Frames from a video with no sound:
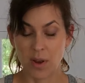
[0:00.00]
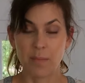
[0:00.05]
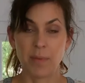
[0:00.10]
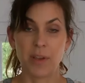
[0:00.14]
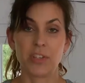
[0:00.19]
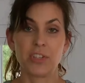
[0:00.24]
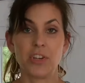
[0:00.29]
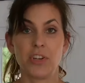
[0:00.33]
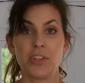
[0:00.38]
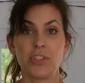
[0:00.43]
to
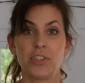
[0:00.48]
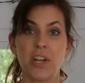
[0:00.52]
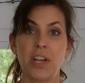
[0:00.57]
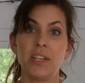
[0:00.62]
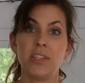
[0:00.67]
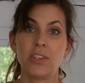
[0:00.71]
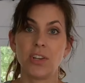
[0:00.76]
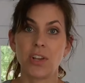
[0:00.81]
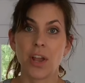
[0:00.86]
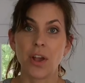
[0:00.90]
make sure you're
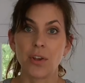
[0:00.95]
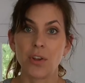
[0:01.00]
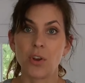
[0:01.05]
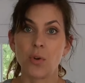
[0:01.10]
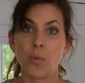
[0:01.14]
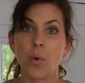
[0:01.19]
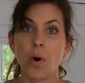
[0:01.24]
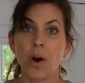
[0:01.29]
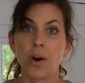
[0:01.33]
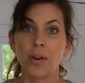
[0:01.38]
changing out
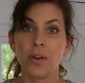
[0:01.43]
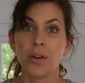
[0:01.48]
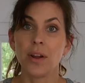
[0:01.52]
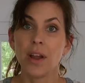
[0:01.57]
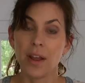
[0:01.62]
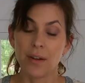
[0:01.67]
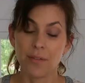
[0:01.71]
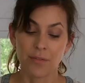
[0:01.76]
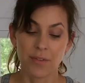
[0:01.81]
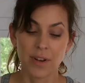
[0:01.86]
your water
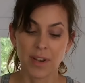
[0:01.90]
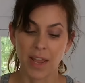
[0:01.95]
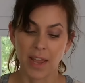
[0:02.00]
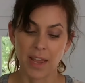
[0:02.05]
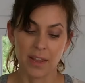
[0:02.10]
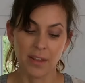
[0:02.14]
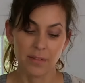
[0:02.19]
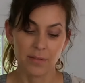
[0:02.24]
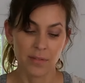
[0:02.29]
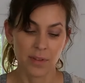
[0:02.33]
every
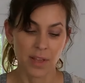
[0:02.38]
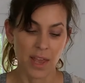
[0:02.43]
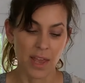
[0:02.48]
day.